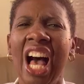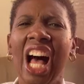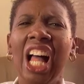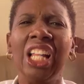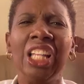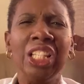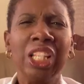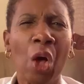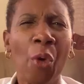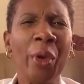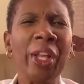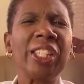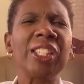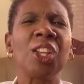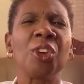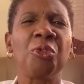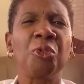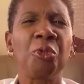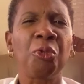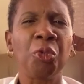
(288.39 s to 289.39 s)
Allow it
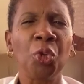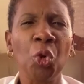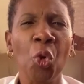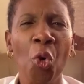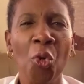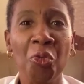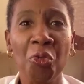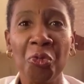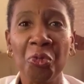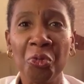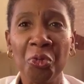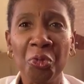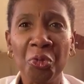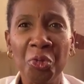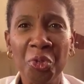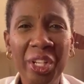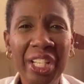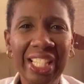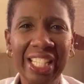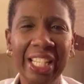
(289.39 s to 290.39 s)
to flow
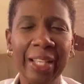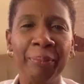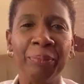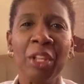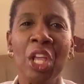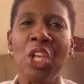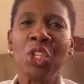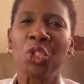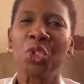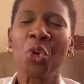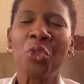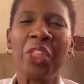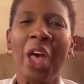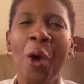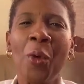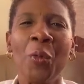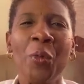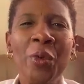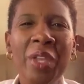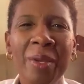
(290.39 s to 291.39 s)
freely so
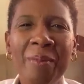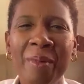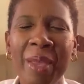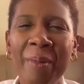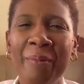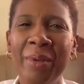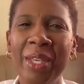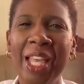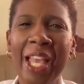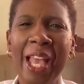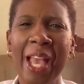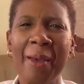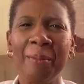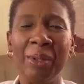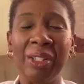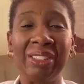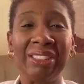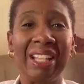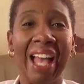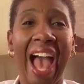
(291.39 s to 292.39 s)
that we may be
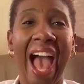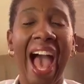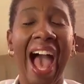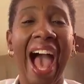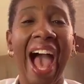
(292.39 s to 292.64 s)
able to